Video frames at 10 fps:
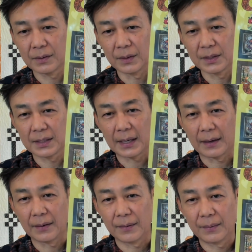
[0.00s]
So this is
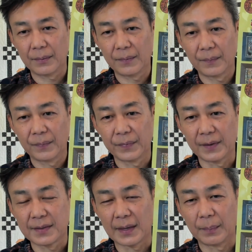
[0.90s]
how
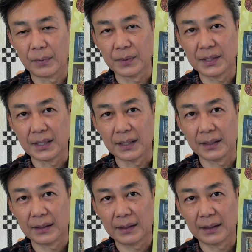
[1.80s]
the sample was
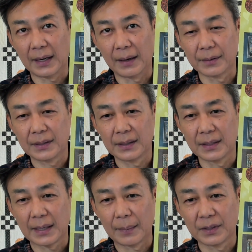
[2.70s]
done and how
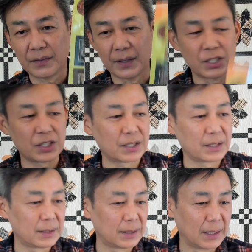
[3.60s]
the sample's finished.